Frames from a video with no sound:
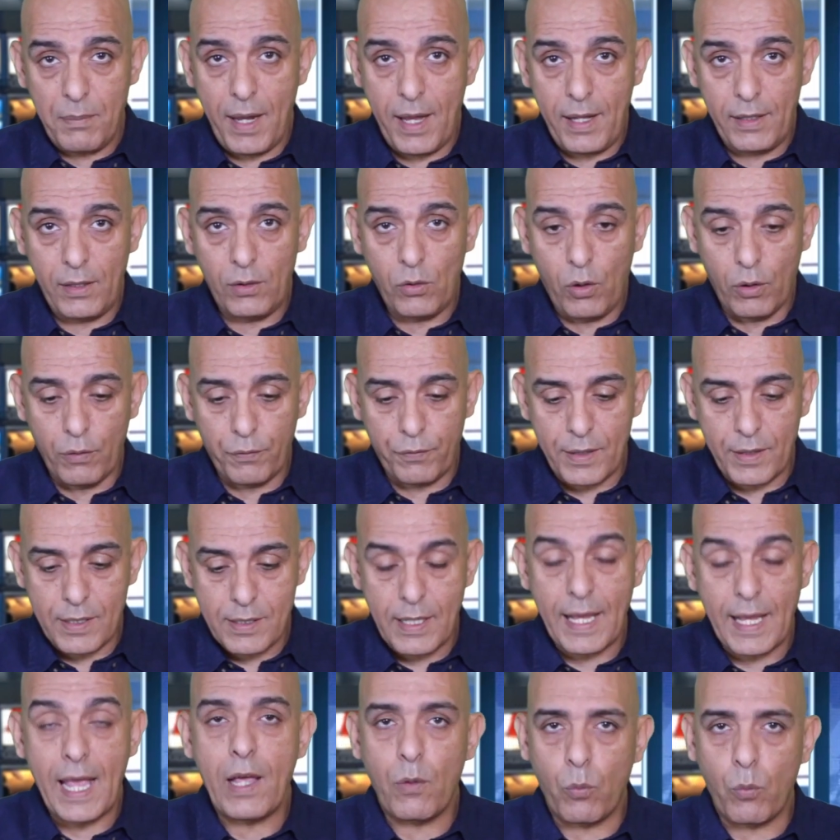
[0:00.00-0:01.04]
man in
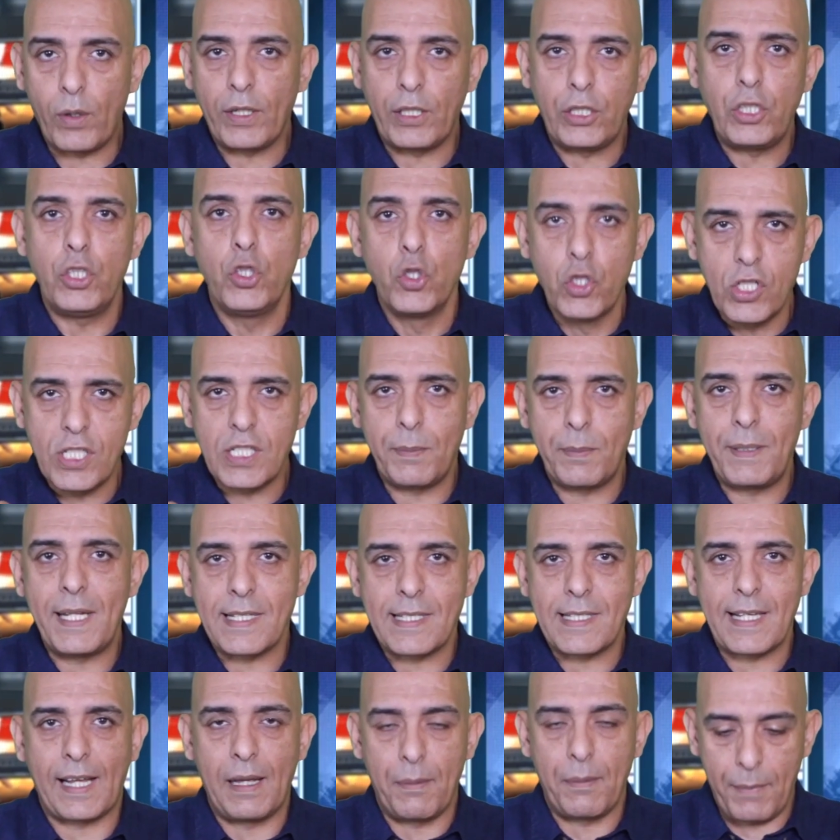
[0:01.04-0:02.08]
office, what used to be the
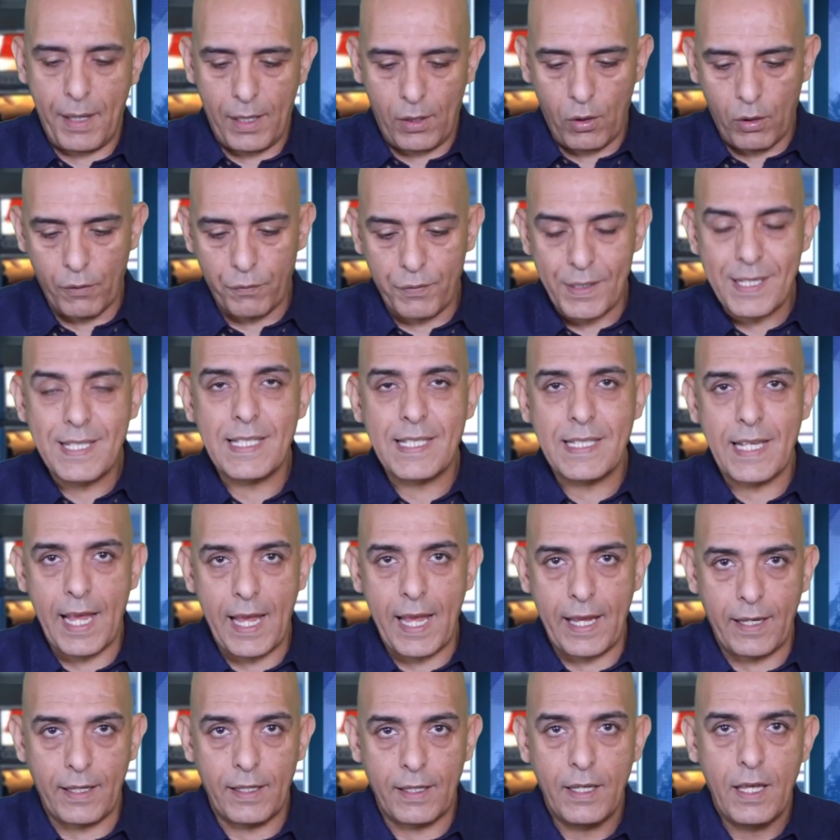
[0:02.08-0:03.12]
second man in office,
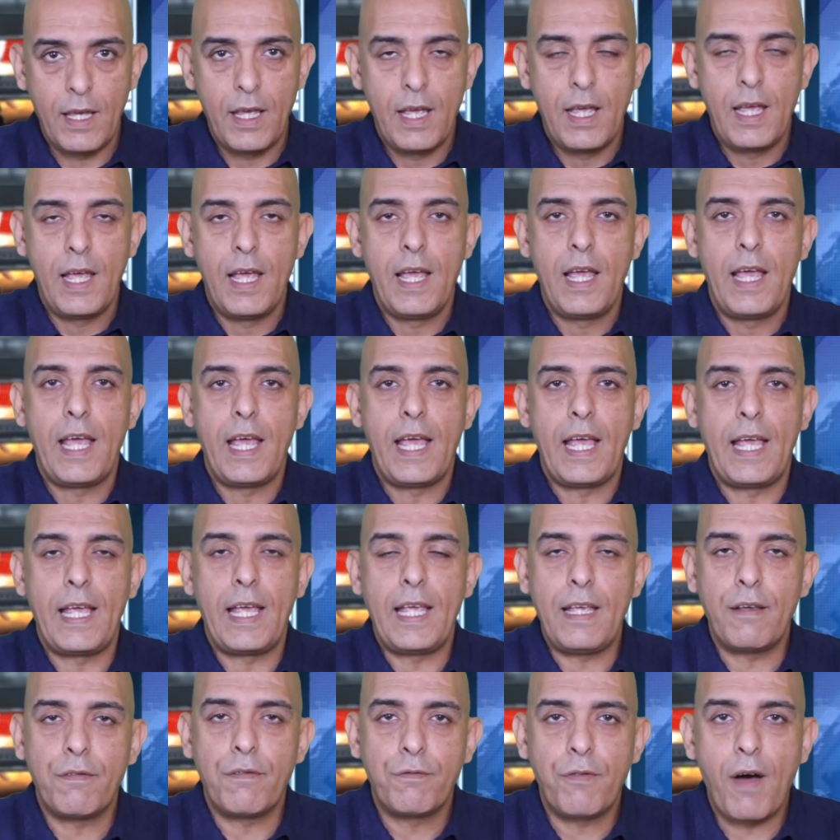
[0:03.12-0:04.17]
saying
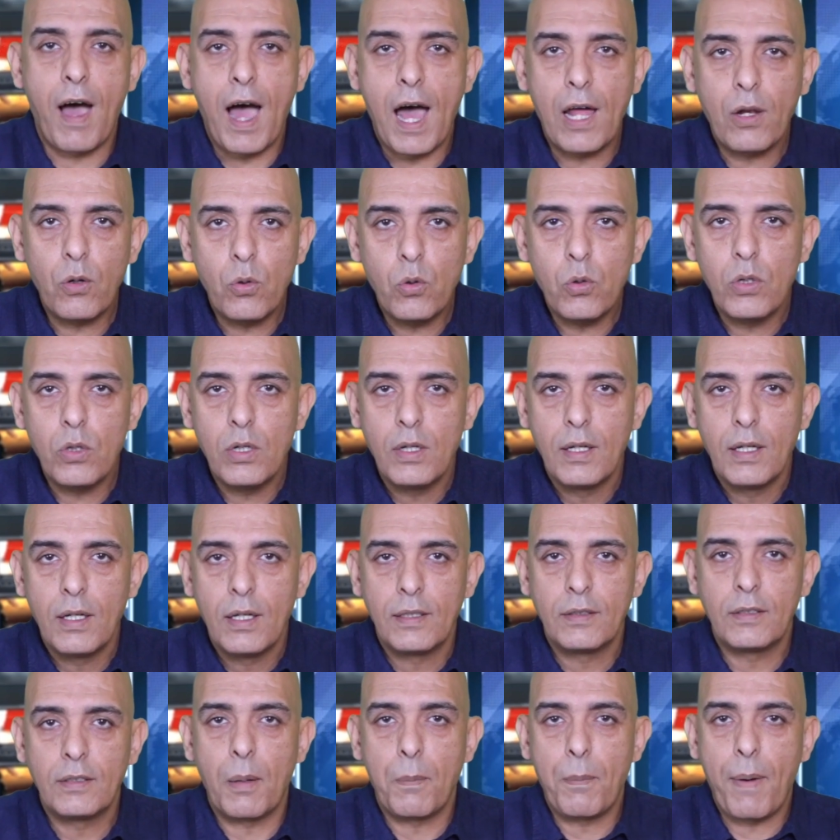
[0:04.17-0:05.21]
he followed
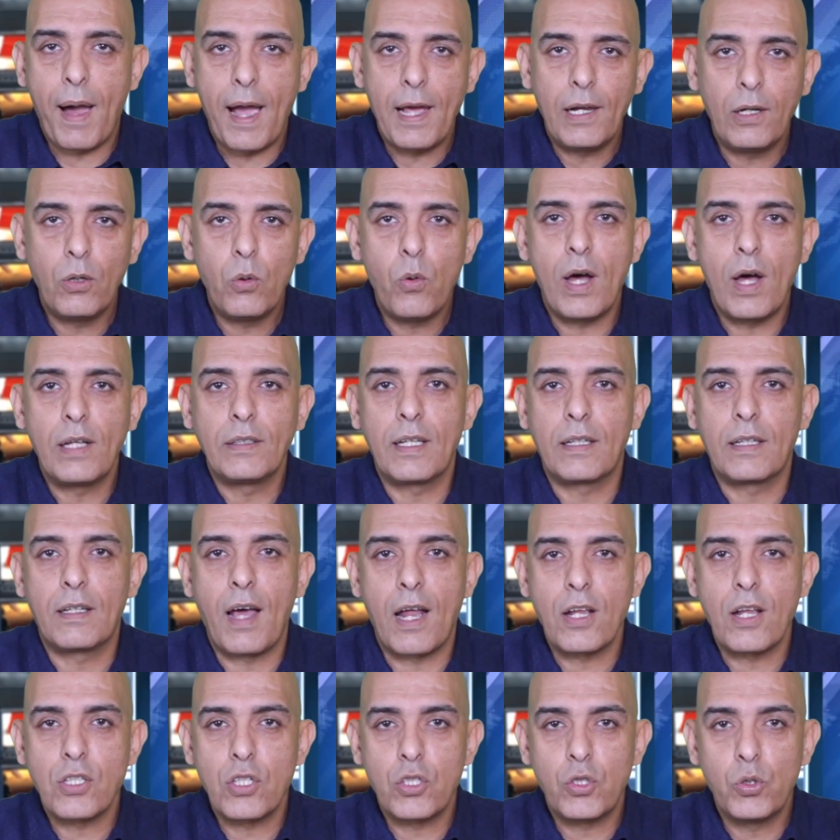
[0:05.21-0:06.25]
the bylaw and the
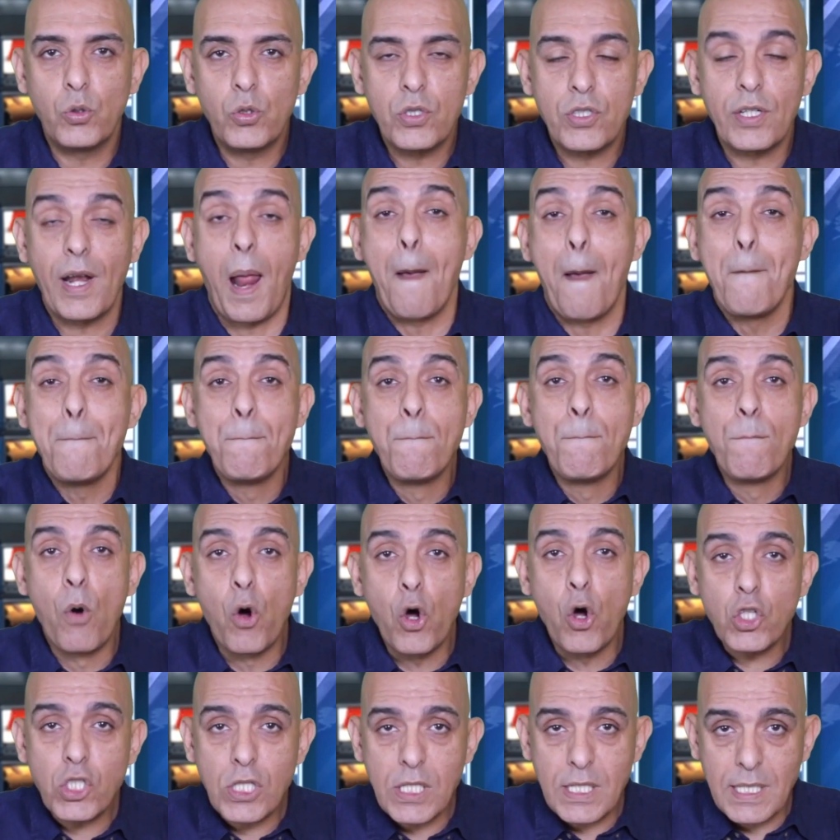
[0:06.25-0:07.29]
Constitution
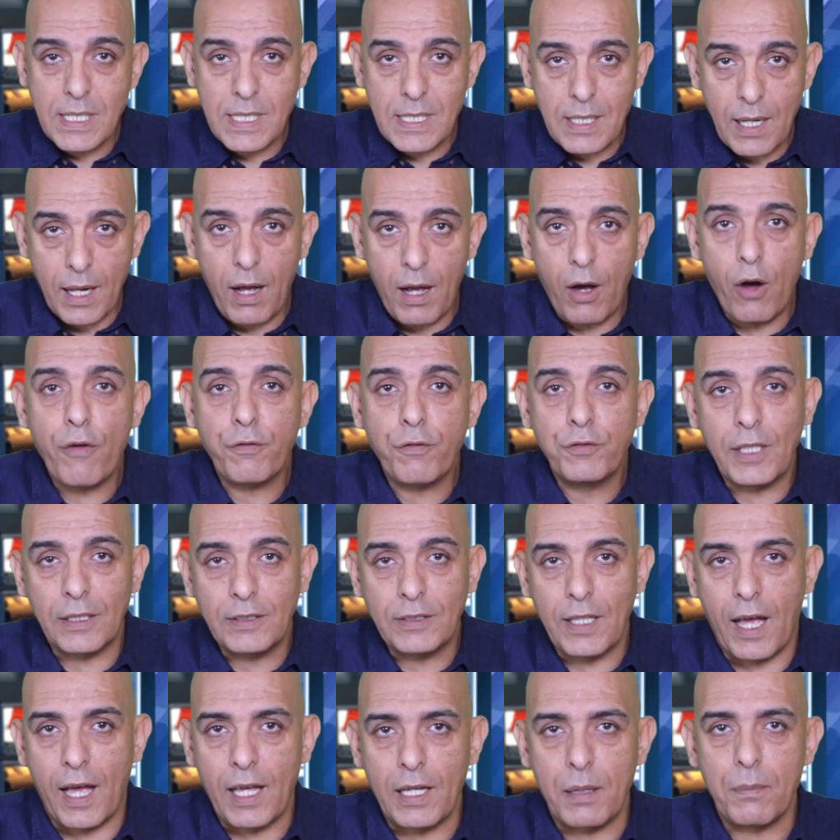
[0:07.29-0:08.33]
most of the
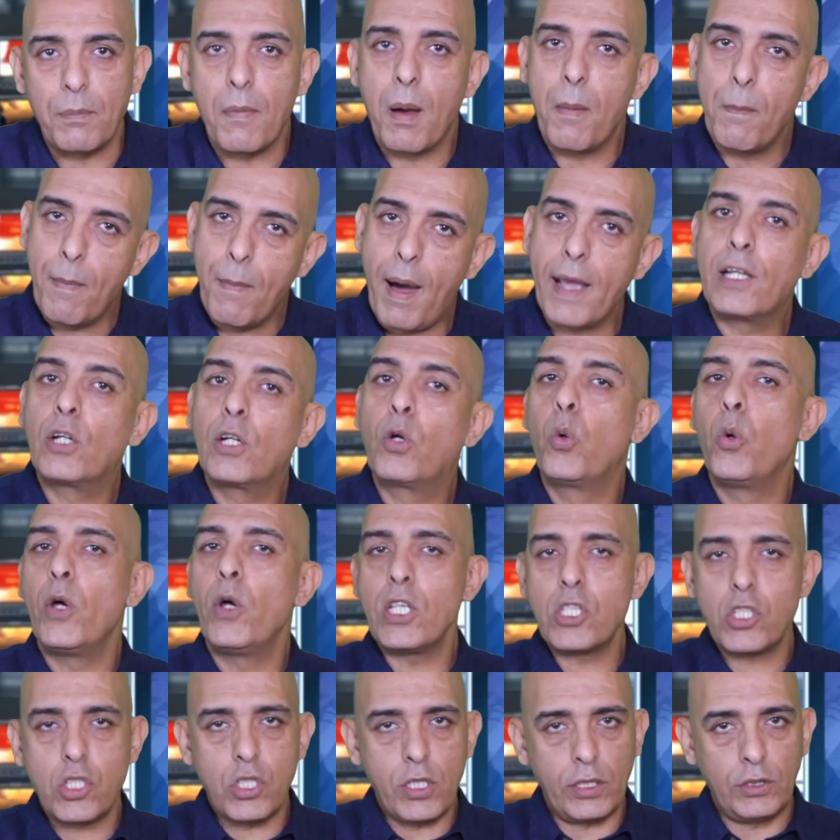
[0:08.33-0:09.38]
time. My
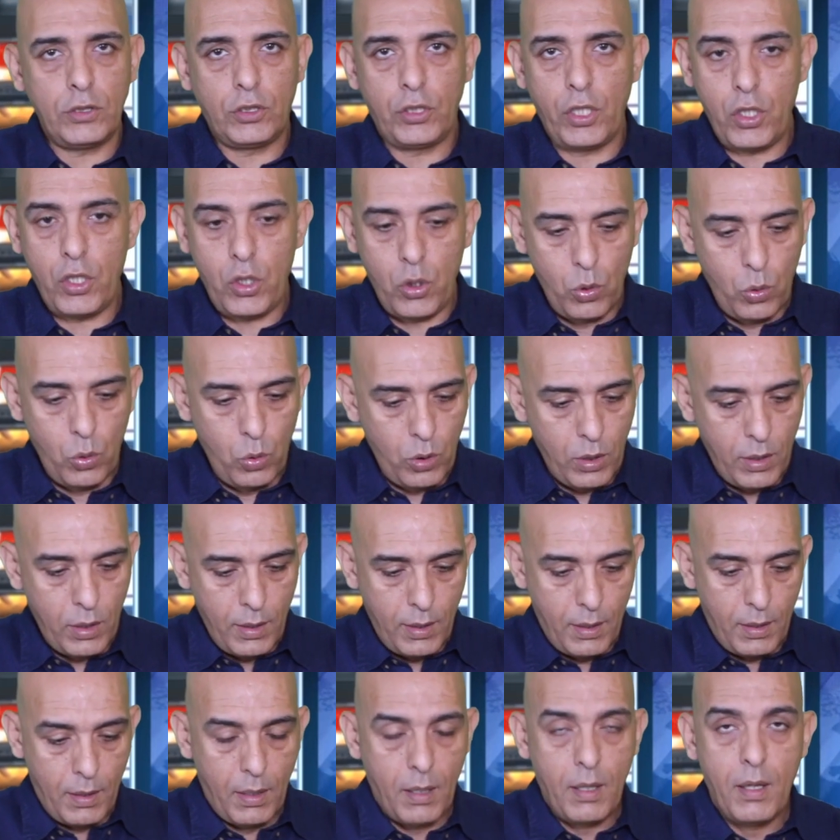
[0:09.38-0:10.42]
question to you,
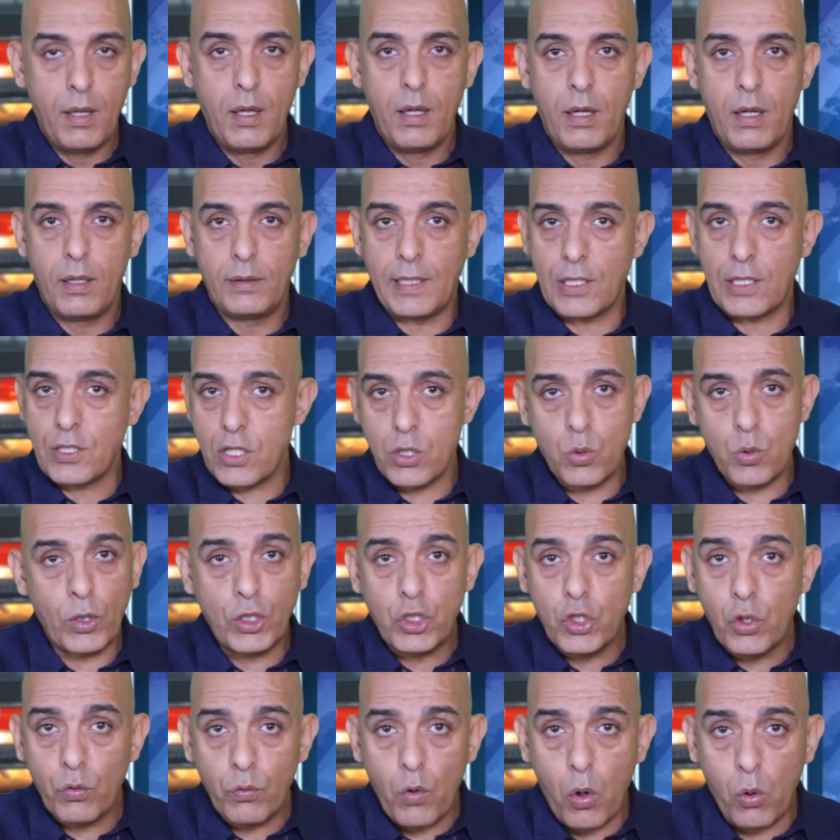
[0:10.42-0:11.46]
this is
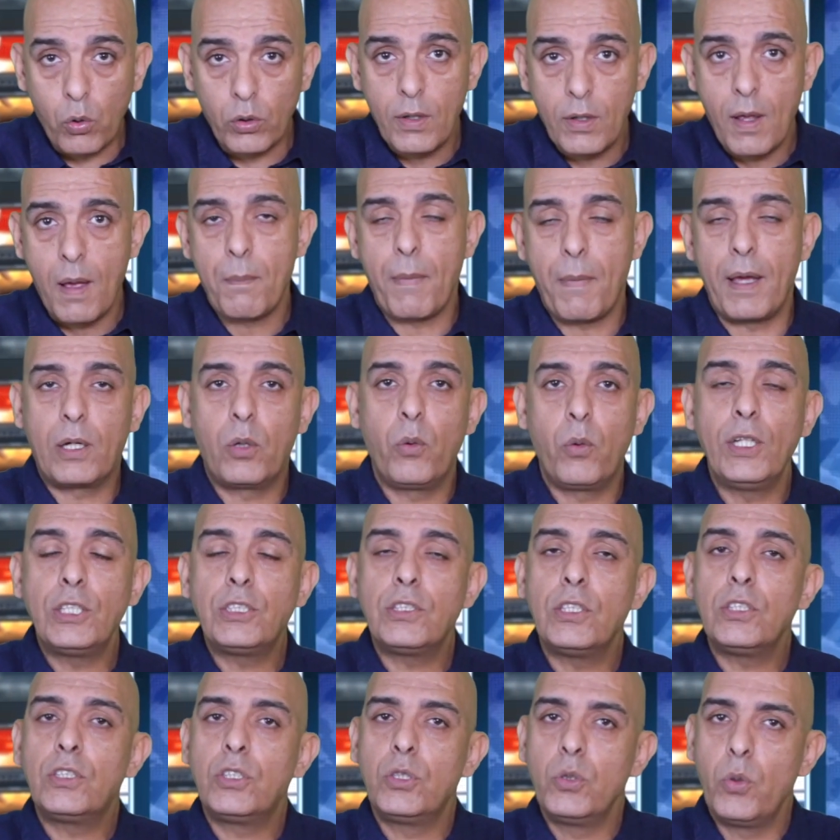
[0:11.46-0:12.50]
what you wrote. My
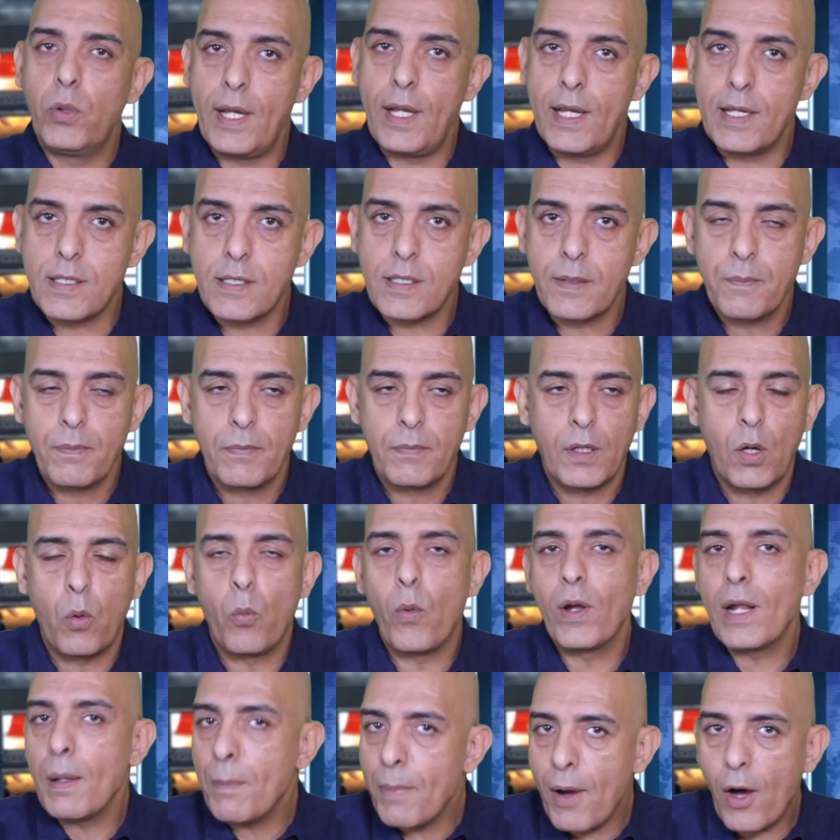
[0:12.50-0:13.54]
question to you is,
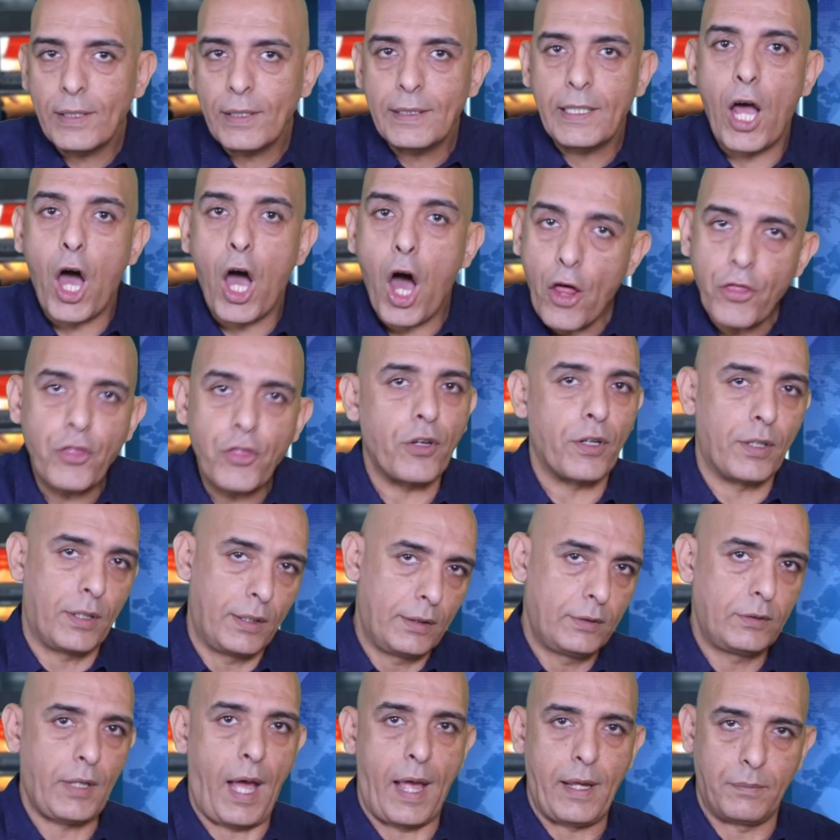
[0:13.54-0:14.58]
what about the other
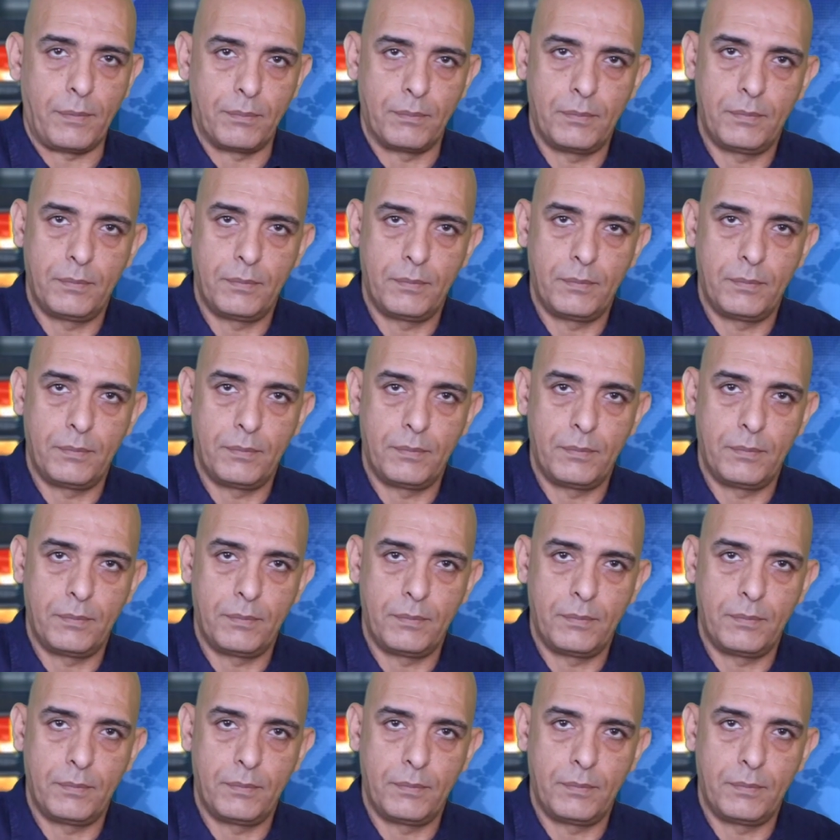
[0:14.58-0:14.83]
time?